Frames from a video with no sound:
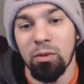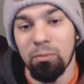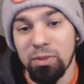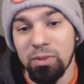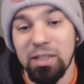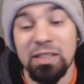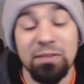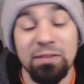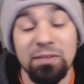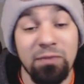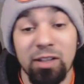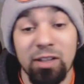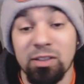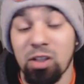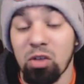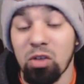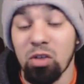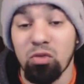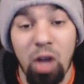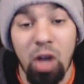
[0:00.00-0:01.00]
Bleach, Fairy
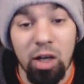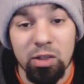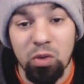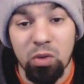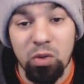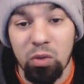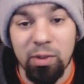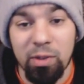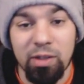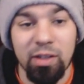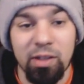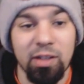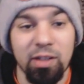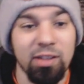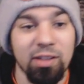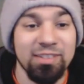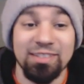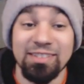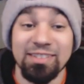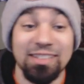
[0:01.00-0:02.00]
Tail, Naruto won't be in
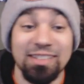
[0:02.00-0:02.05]
there.